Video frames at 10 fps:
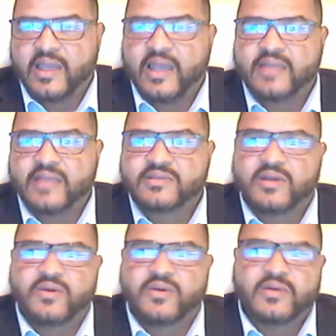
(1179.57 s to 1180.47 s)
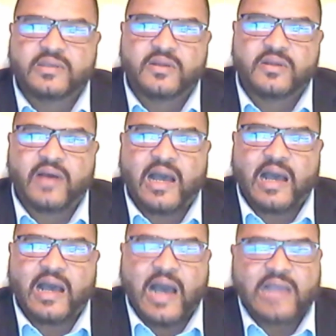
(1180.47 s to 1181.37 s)
And so, you know,
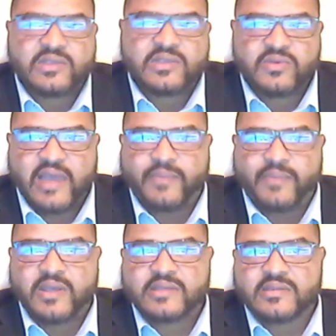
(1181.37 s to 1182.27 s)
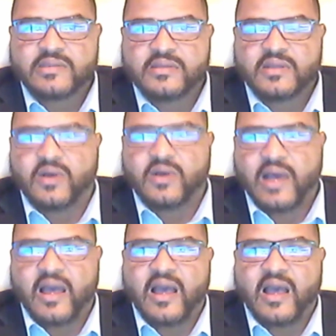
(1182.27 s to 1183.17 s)
I do that because, you know,
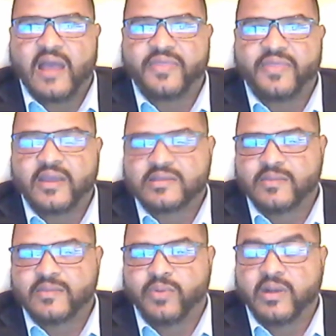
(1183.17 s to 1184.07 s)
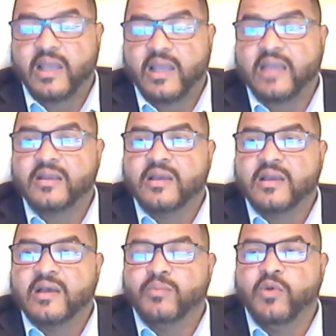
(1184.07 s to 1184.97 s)
I think it's important. And
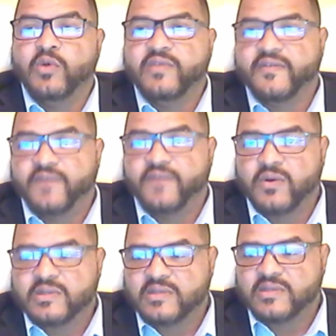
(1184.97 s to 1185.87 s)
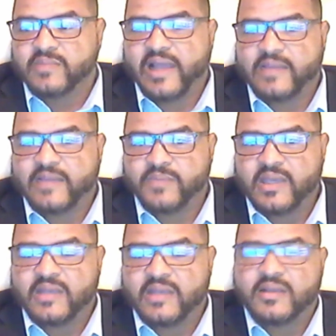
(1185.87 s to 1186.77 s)
moving forward to Black
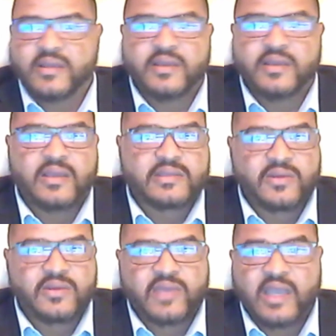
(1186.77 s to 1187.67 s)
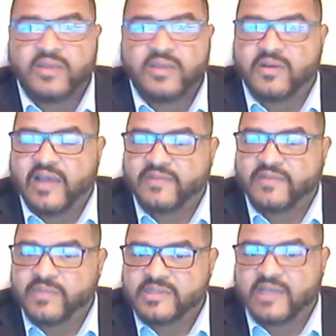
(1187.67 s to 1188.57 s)
men, it's okay. You don't have
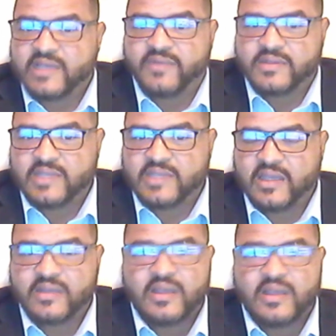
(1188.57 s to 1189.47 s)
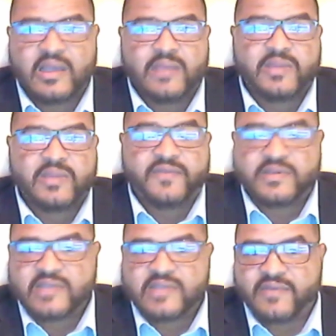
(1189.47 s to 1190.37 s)
to be 7 or 10, but if
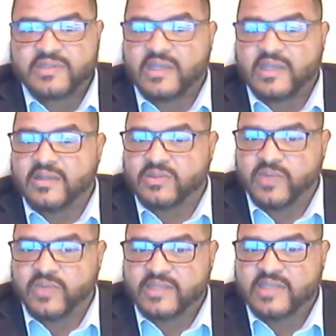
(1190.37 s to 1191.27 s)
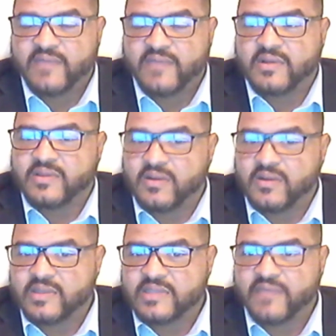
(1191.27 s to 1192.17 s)
you're 17 or 27 or
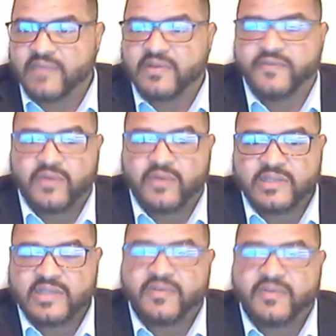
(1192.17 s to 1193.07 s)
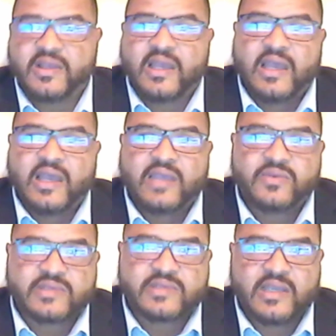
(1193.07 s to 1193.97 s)
37 or 47
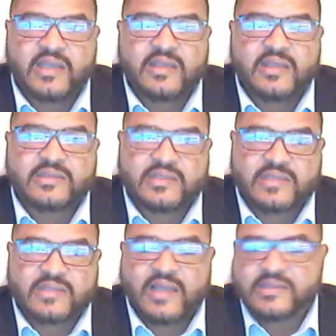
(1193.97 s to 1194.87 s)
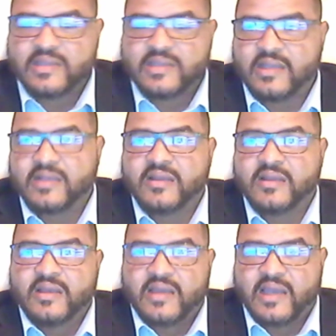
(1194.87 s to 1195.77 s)
and you see it, it's just like seeing
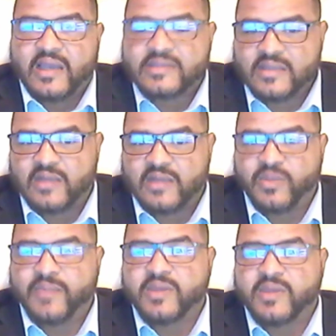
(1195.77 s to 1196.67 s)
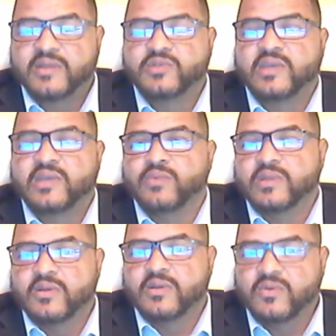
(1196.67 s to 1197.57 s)
it as a young man, because you get
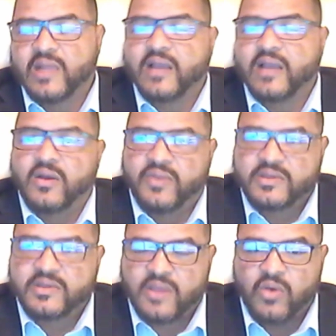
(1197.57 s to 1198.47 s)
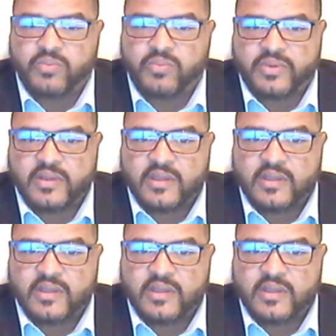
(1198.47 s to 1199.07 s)
renewed, like, oh, there's hope.